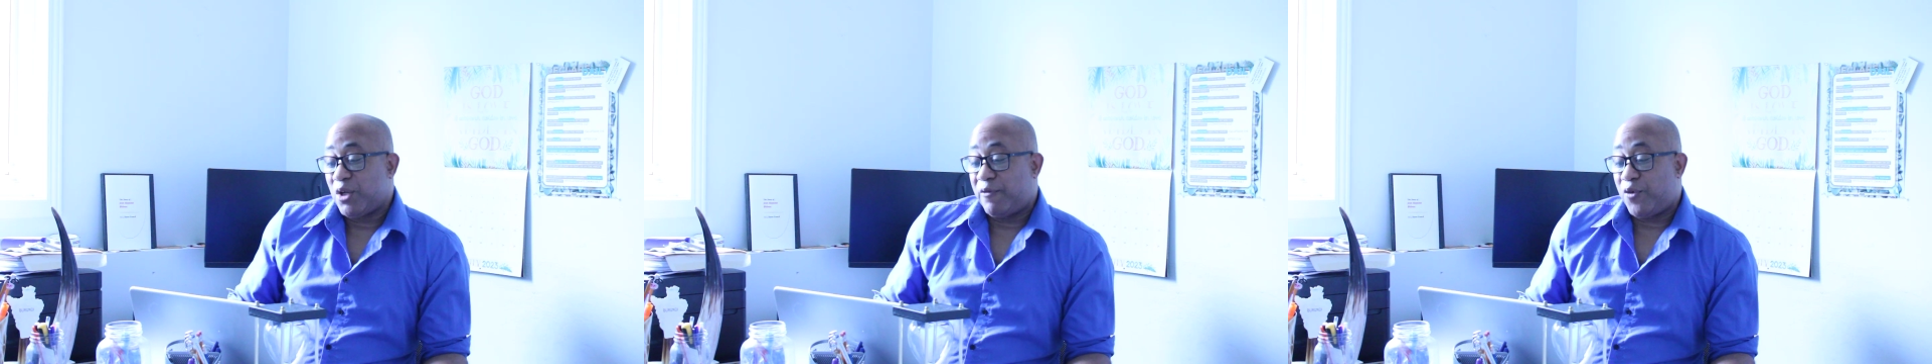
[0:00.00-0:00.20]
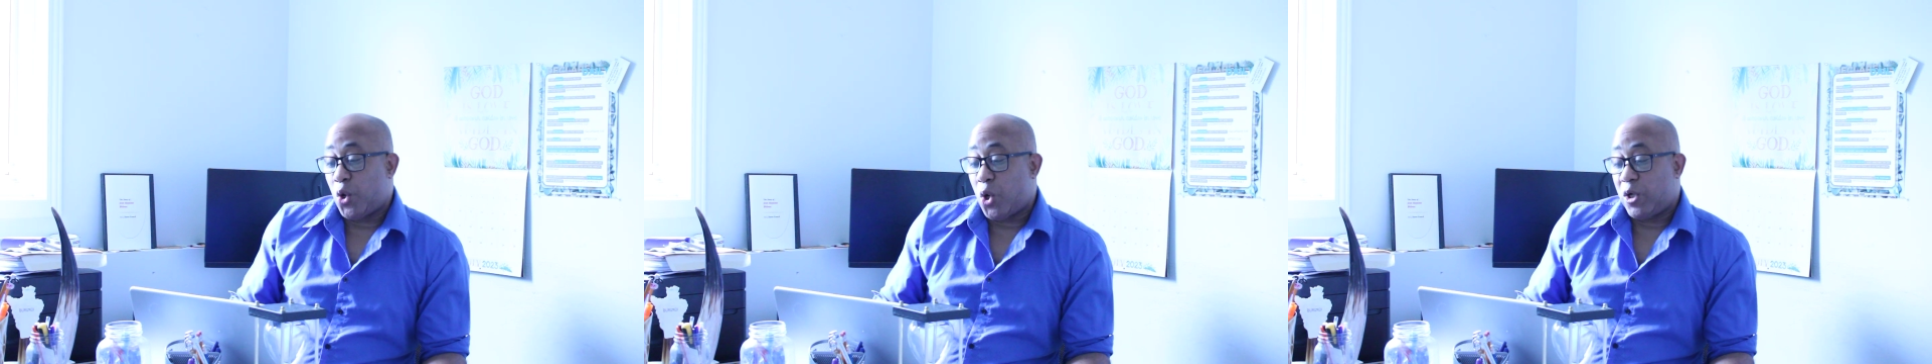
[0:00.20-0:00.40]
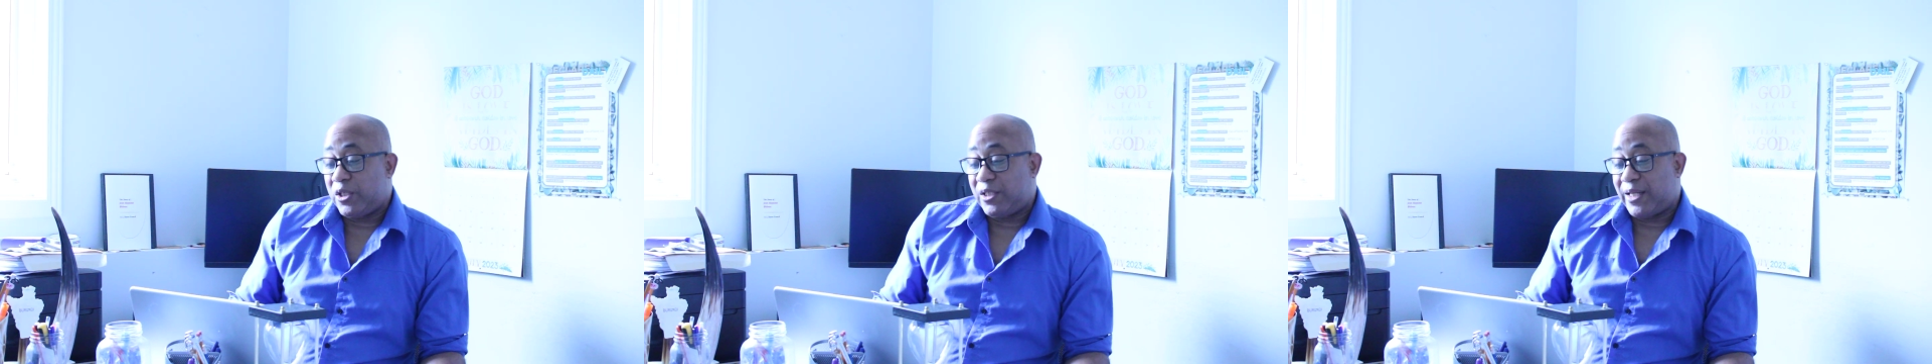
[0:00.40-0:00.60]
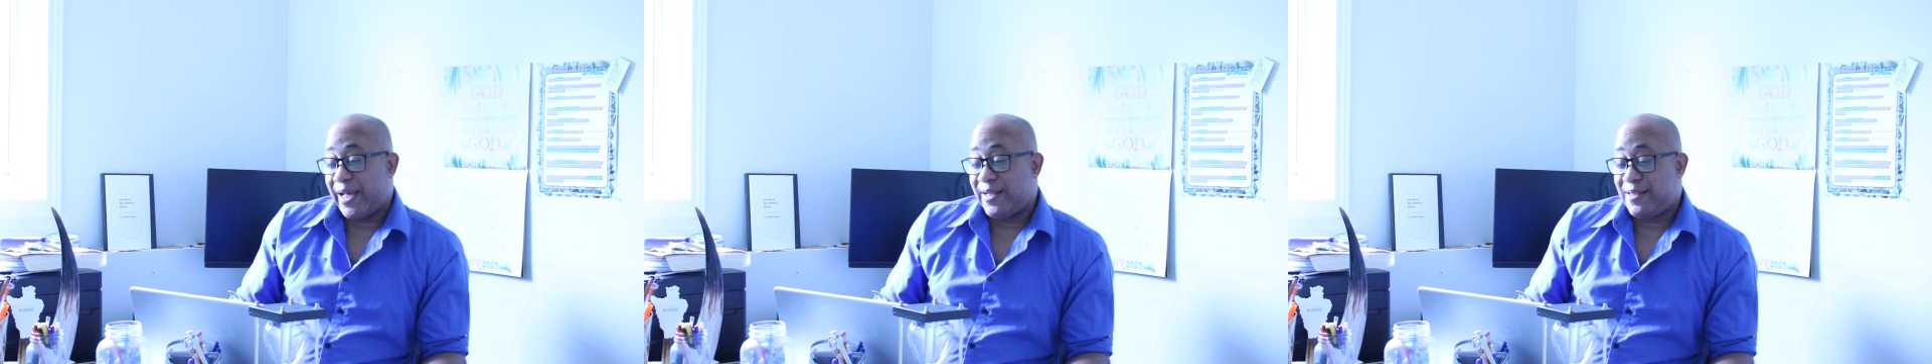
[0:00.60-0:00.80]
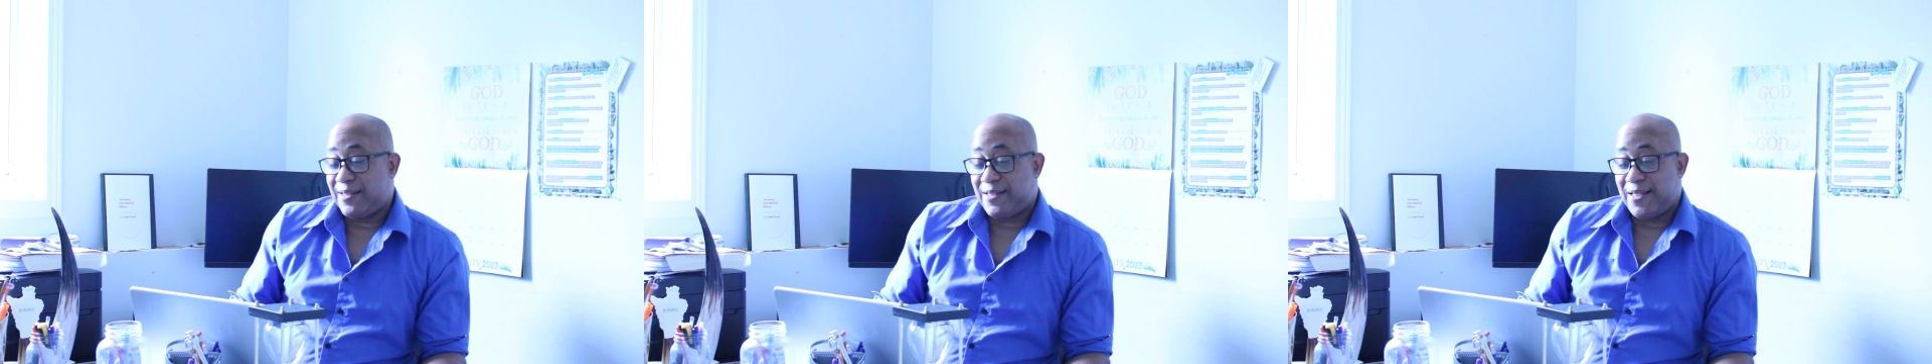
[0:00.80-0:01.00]
of
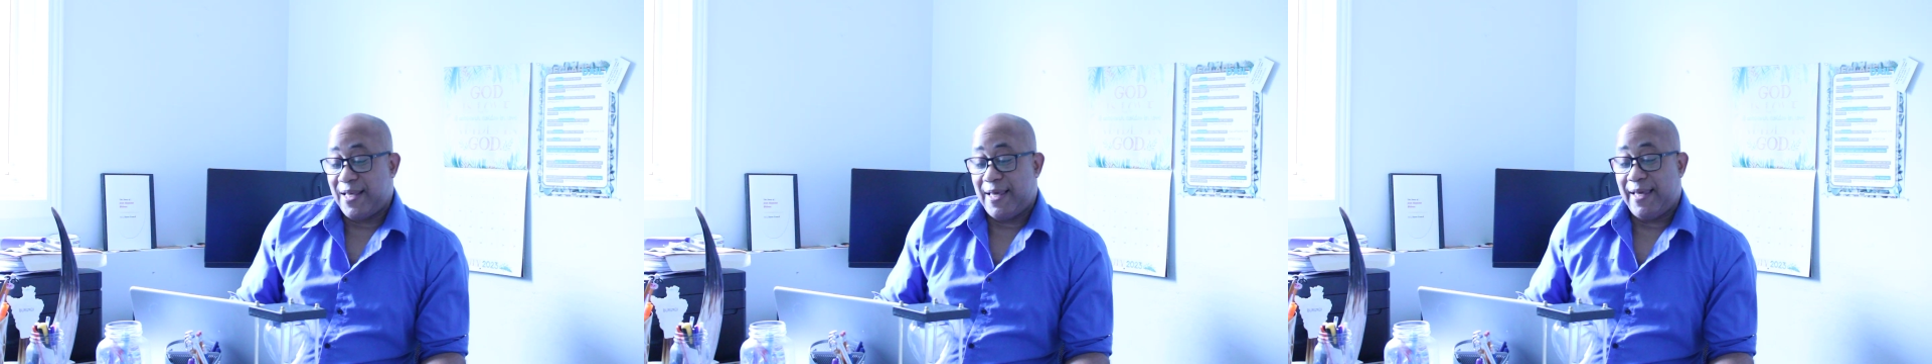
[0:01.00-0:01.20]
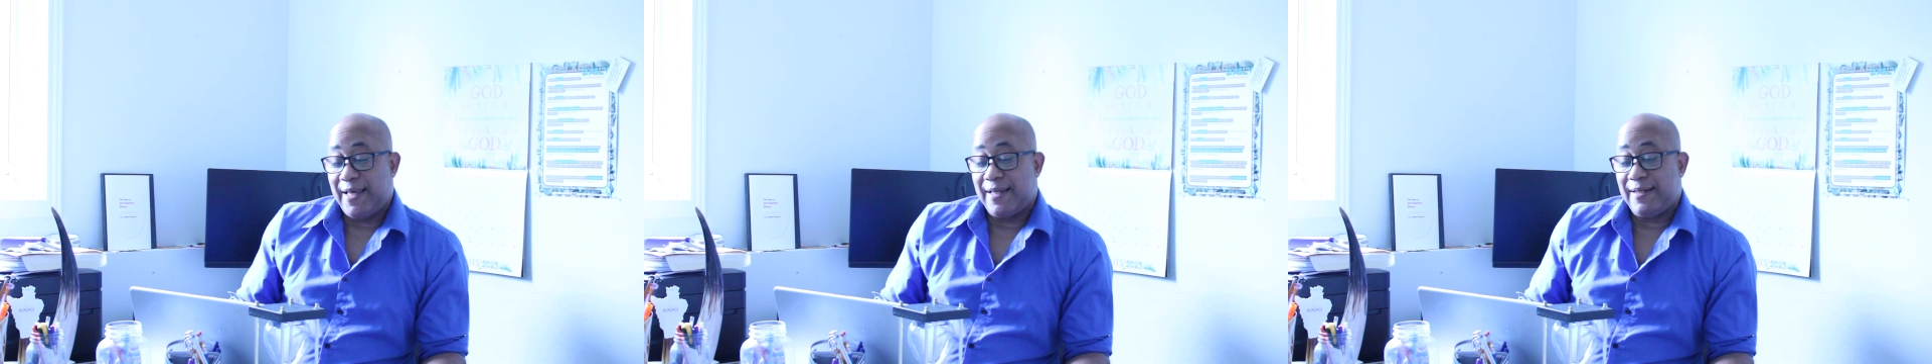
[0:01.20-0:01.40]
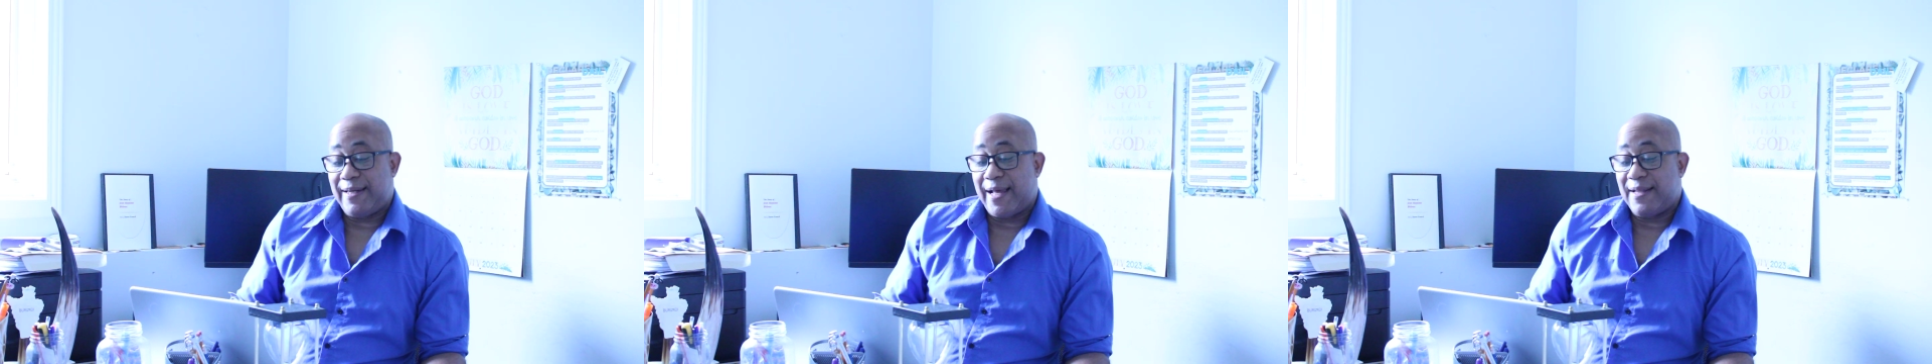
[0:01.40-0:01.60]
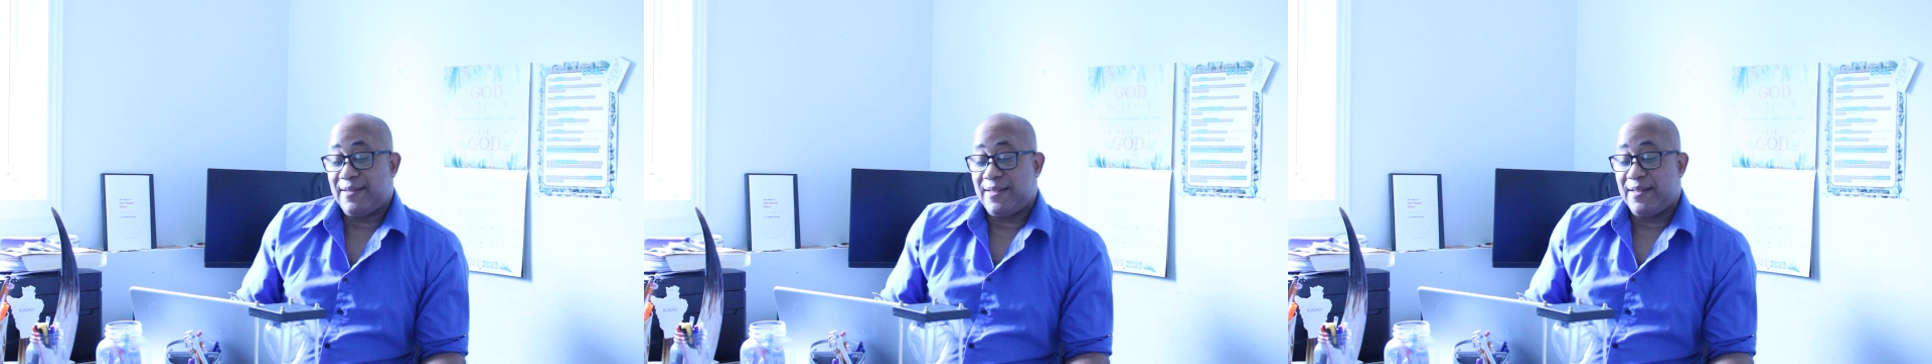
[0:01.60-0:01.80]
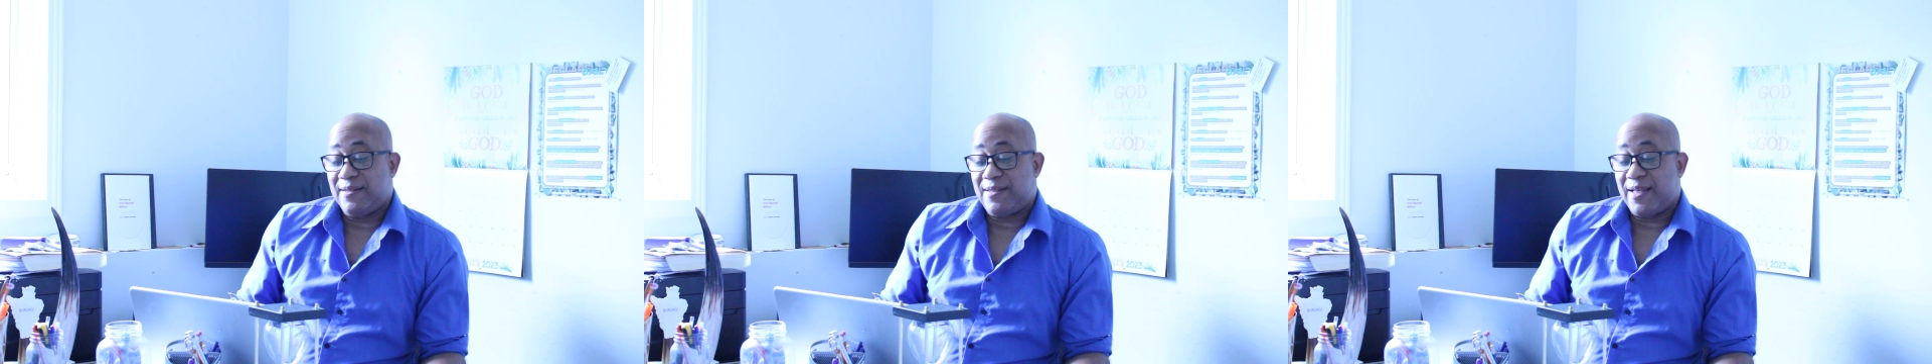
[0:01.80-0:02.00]
all-night singing and
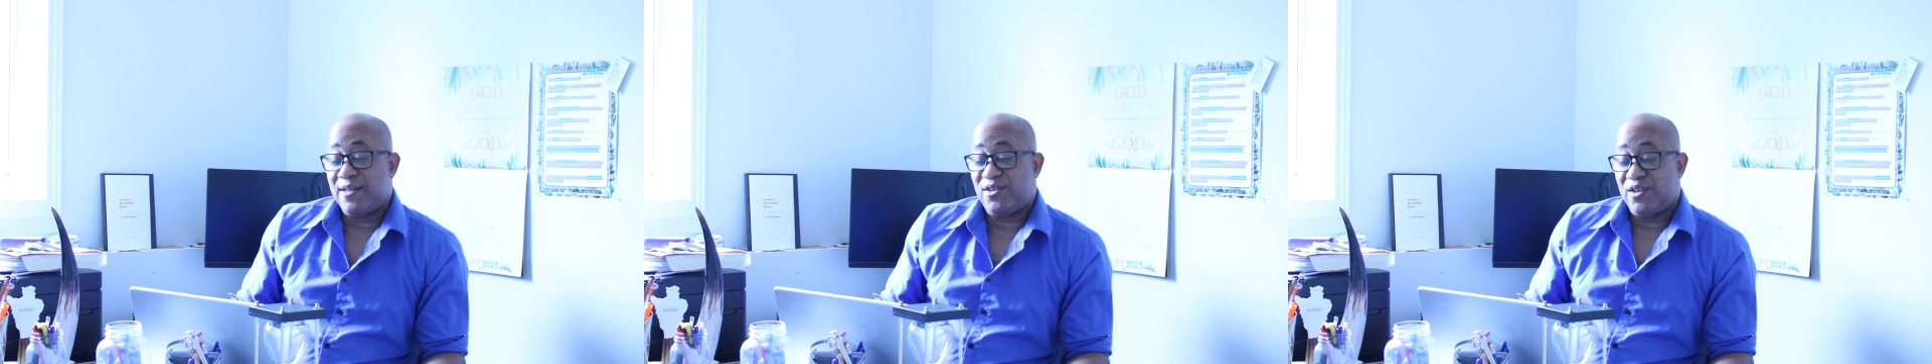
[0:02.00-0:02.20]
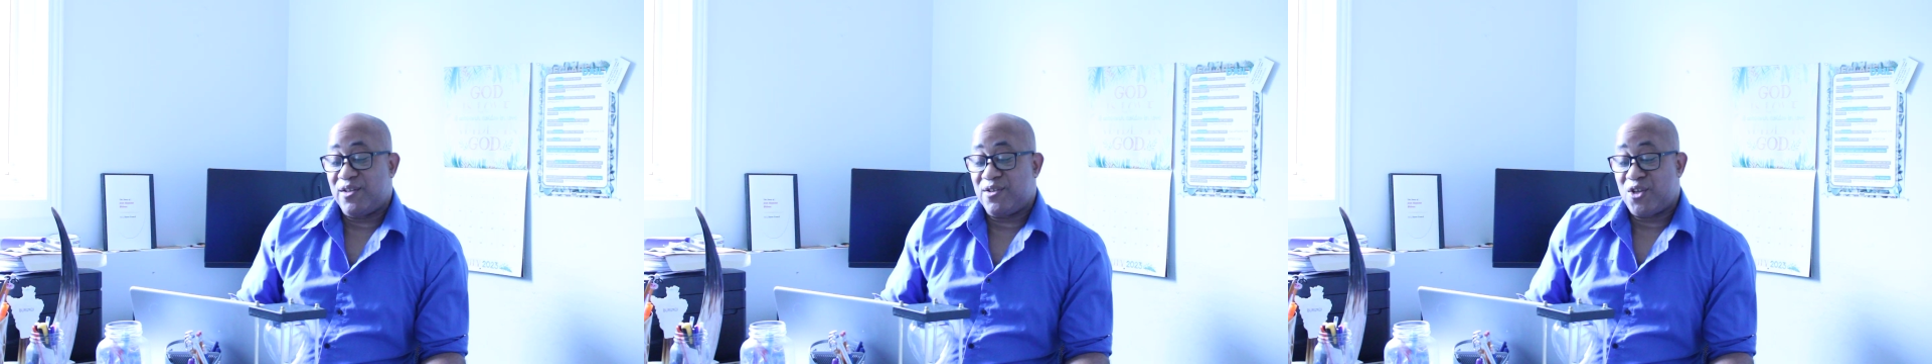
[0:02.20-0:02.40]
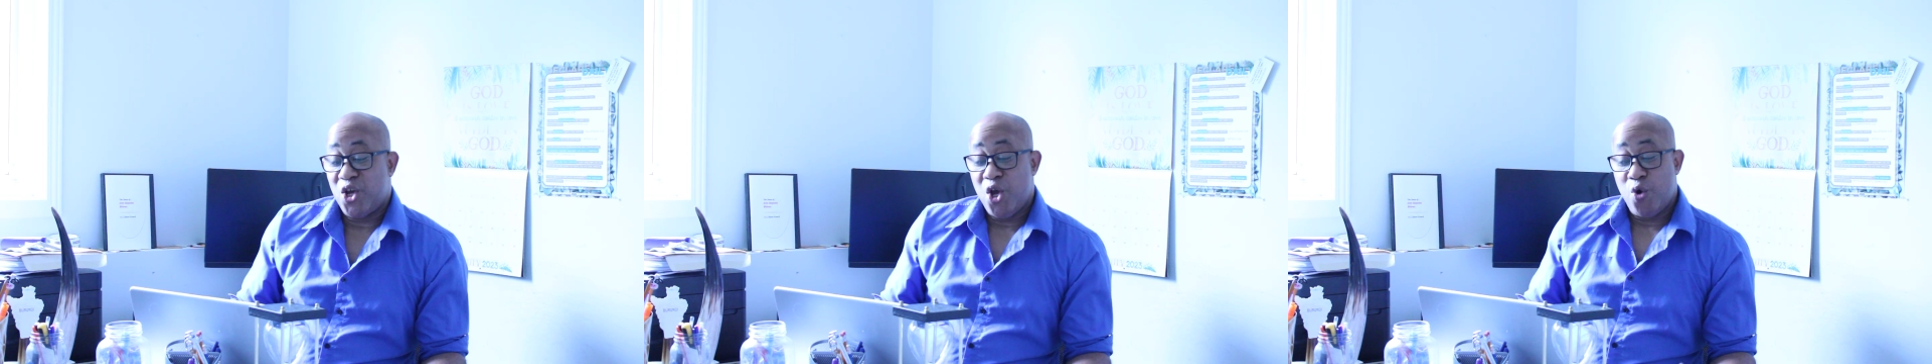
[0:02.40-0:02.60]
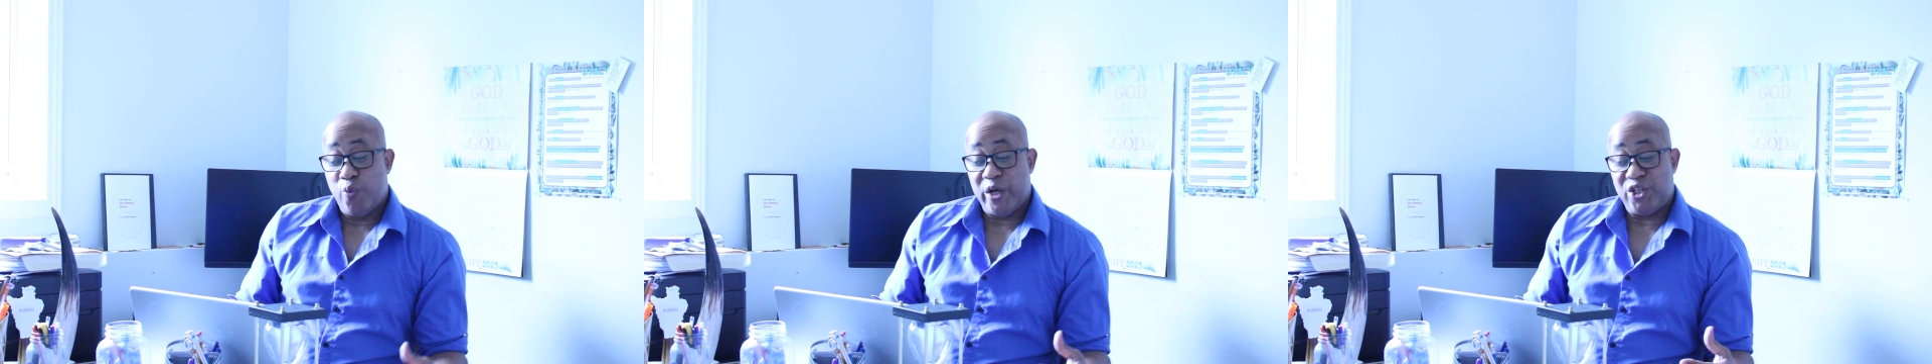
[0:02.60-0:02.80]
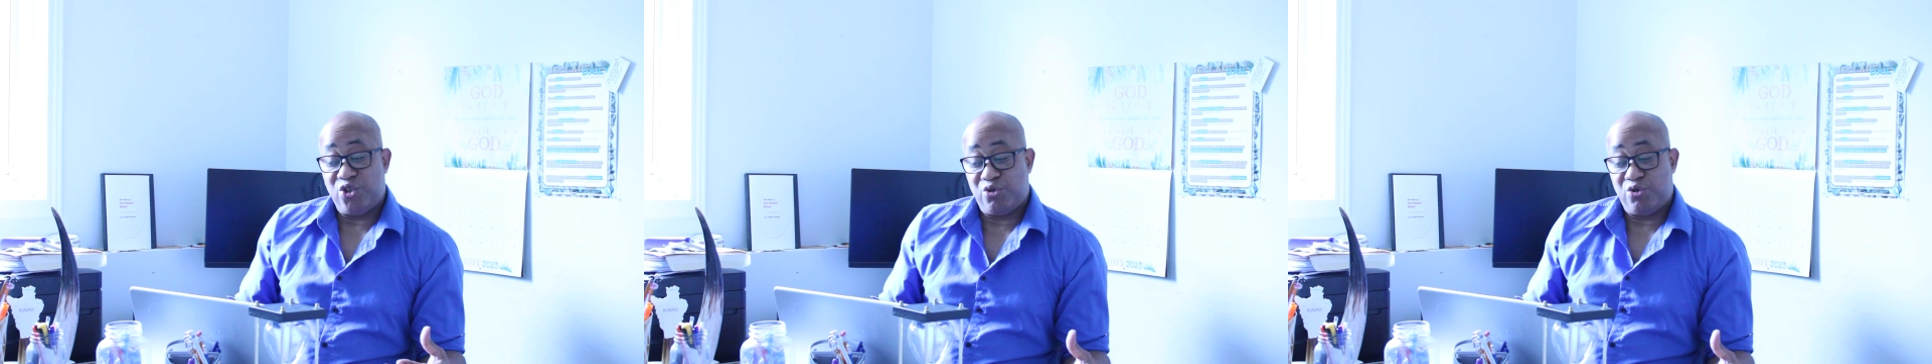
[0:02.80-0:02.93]
dancing sessions where